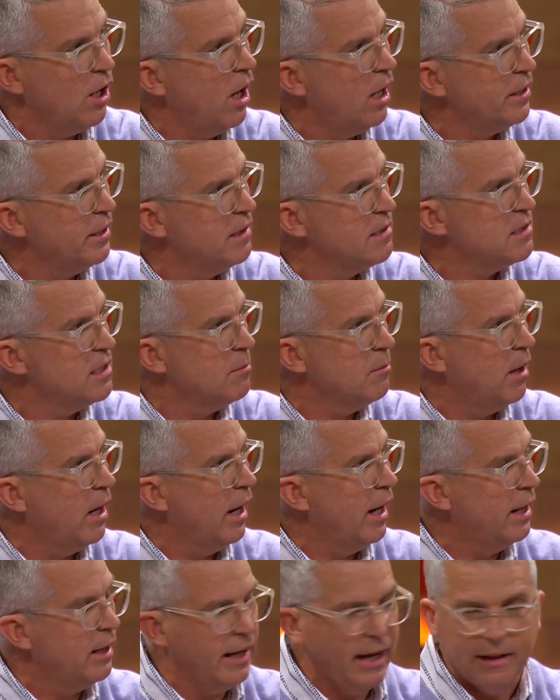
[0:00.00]
audience in
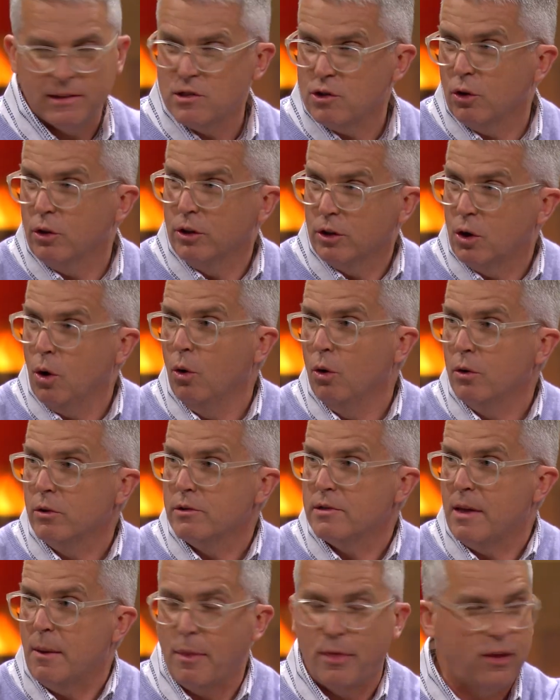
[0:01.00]
mind and certain
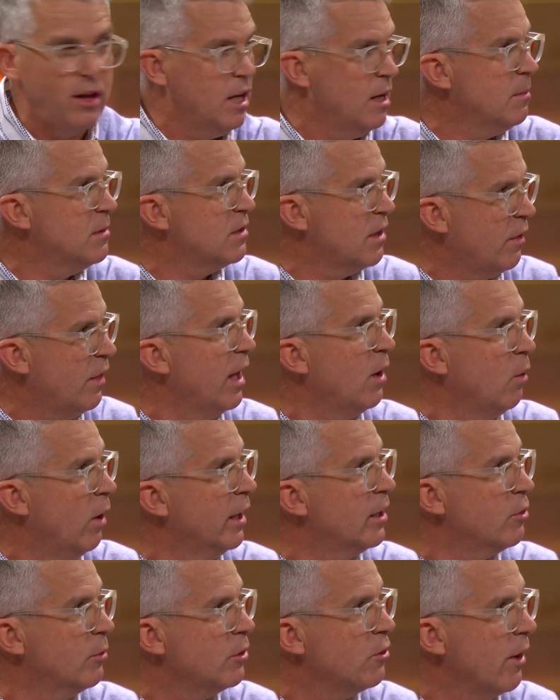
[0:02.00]
goals and themes that they
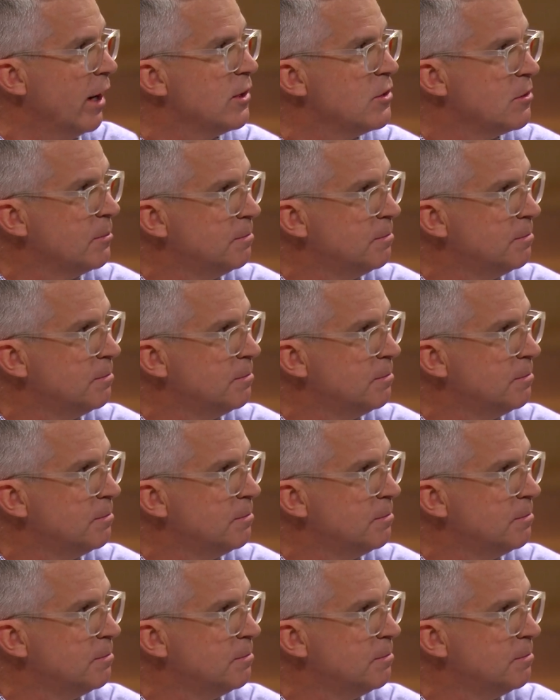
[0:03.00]
want to address.